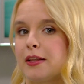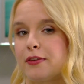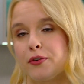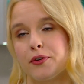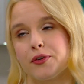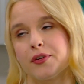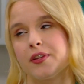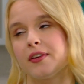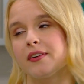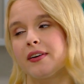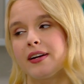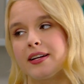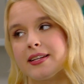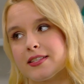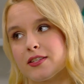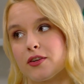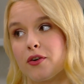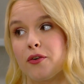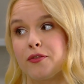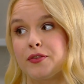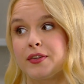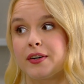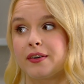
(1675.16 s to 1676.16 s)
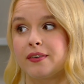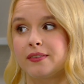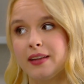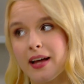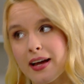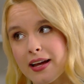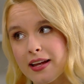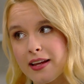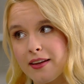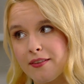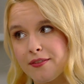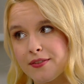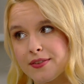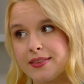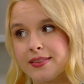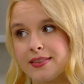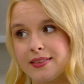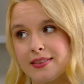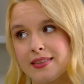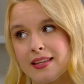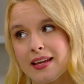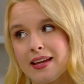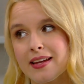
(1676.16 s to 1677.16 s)
for the rest of their life,
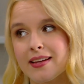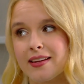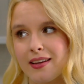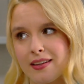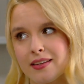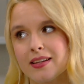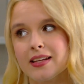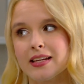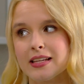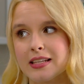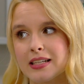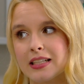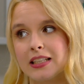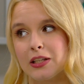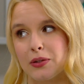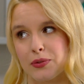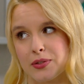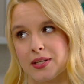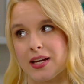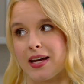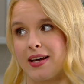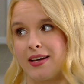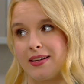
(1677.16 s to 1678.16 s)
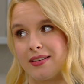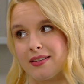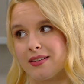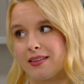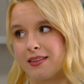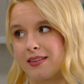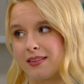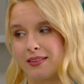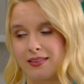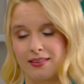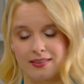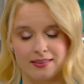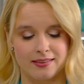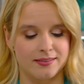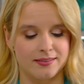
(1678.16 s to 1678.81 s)
they can eat gluten. Okay.